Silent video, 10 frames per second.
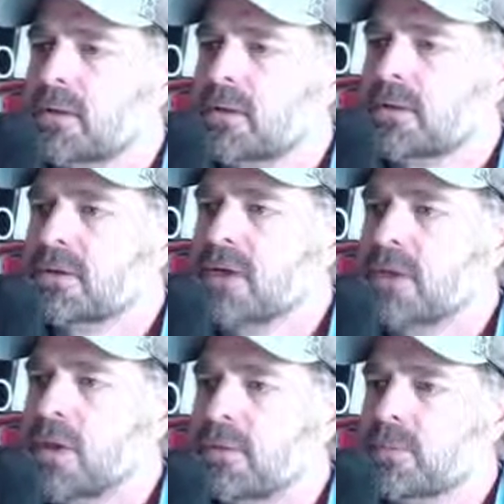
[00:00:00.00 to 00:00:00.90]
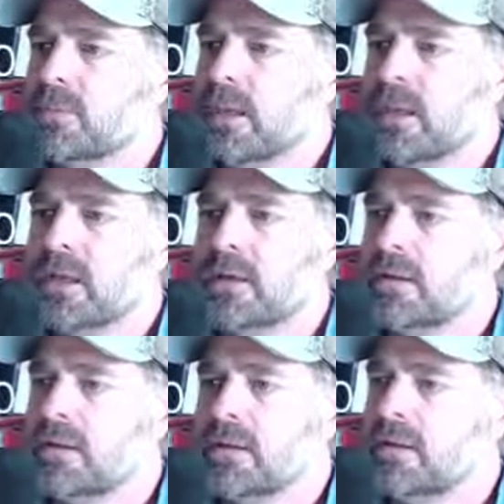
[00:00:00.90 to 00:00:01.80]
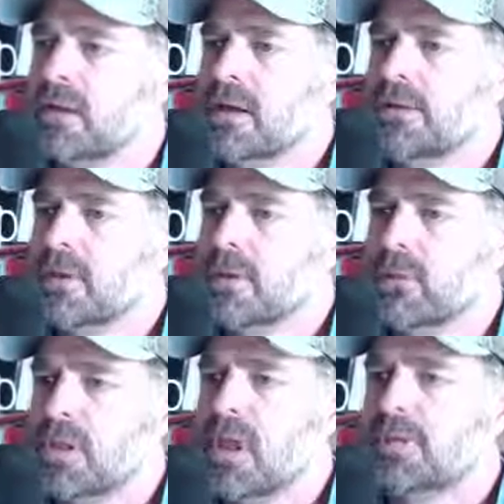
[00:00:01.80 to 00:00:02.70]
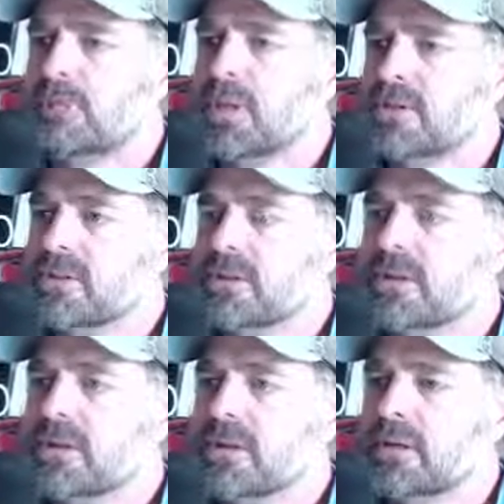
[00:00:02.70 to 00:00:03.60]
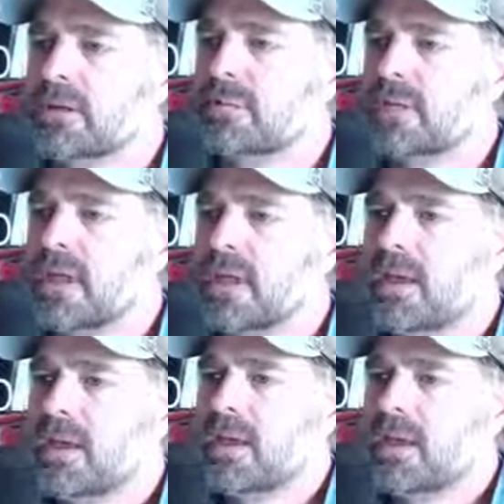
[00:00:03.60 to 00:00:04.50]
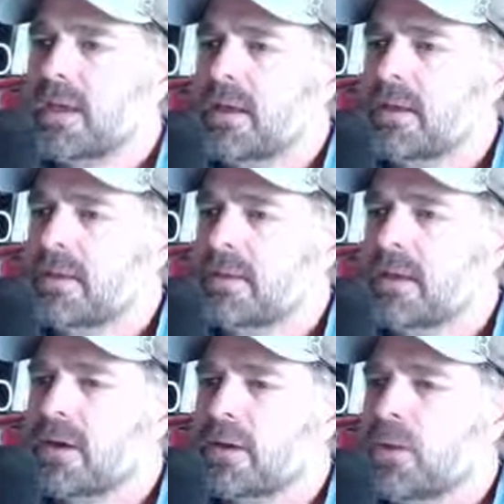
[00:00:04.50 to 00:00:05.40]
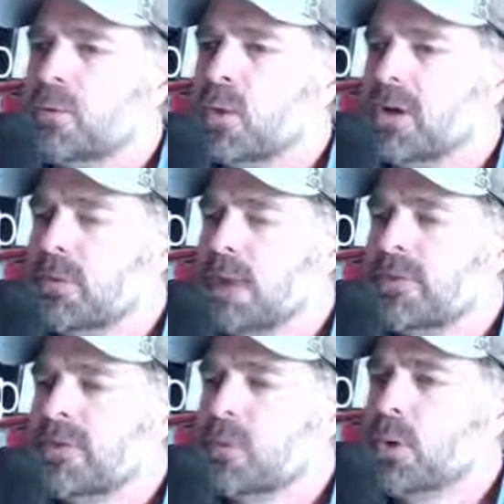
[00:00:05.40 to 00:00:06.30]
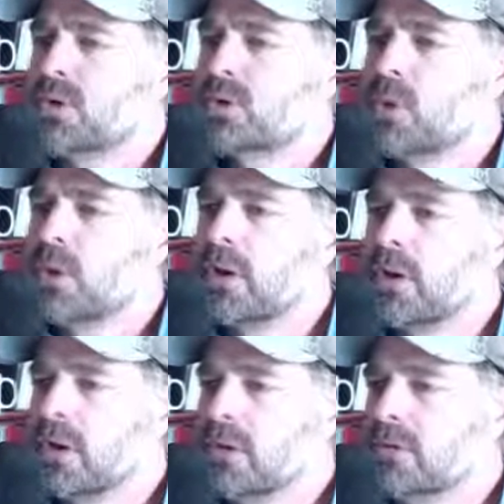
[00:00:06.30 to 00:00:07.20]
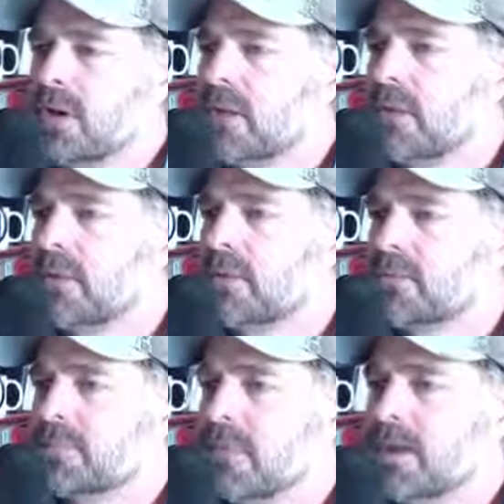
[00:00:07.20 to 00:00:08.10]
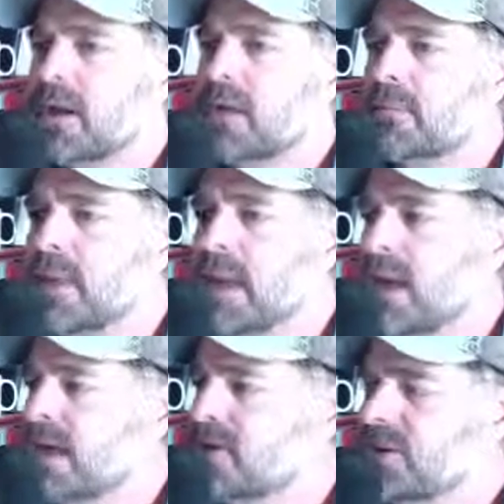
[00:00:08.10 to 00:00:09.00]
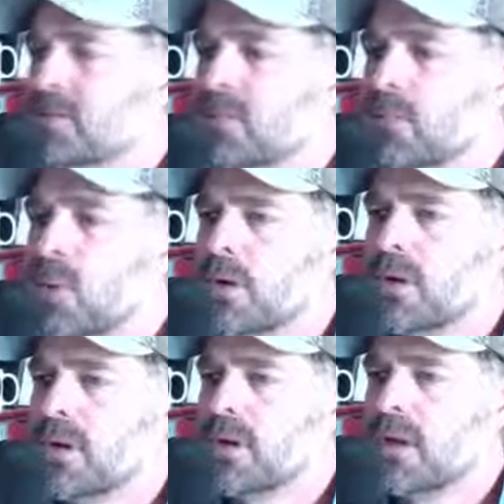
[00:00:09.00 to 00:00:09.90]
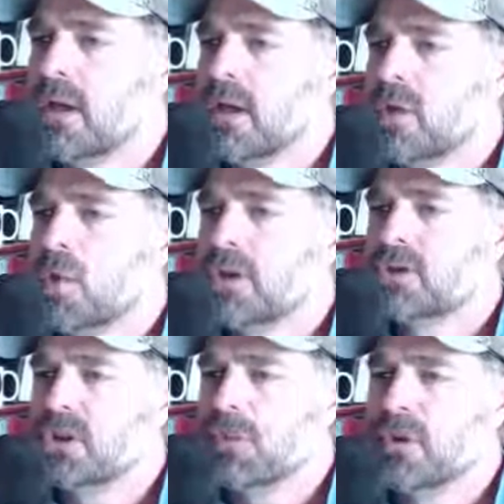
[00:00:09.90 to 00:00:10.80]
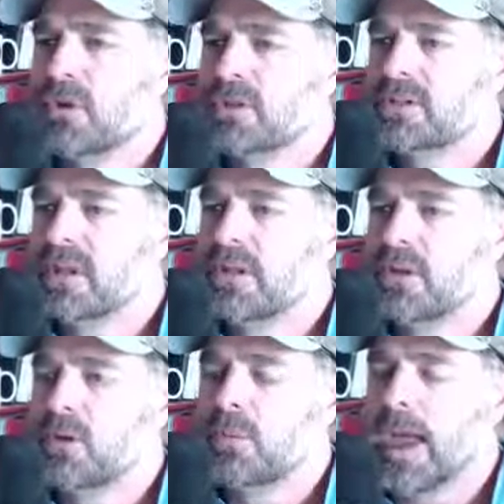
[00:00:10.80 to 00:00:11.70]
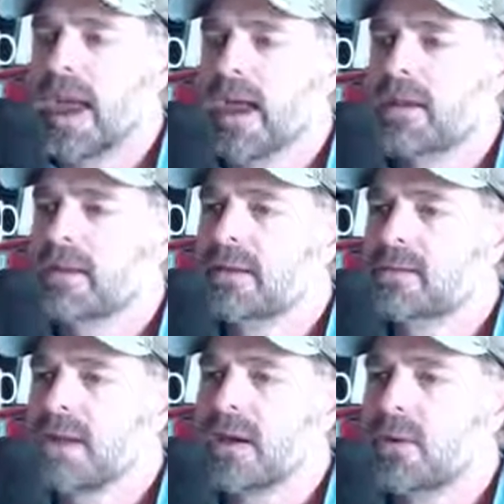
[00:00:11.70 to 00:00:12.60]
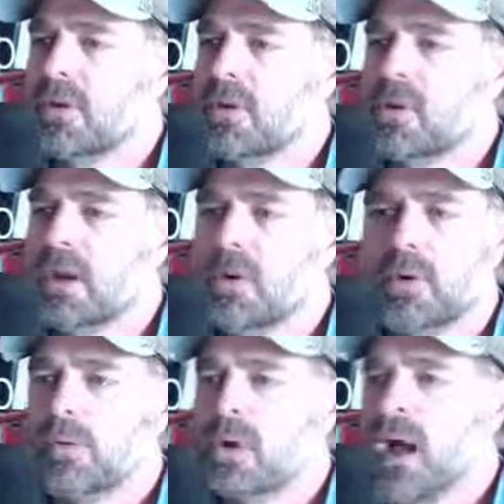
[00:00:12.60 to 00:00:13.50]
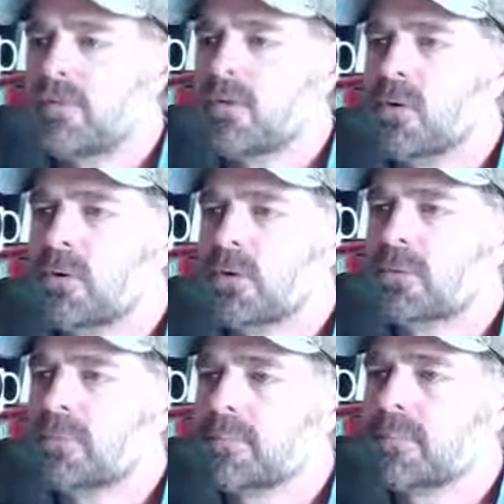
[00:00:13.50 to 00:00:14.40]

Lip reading: Couldn't get away from his hand, from the bluff, basically. You got to remember, when you're bluffing, what story are you telling? And just as importantly, what is your opponent telling you back? He's not going away. We were not folding.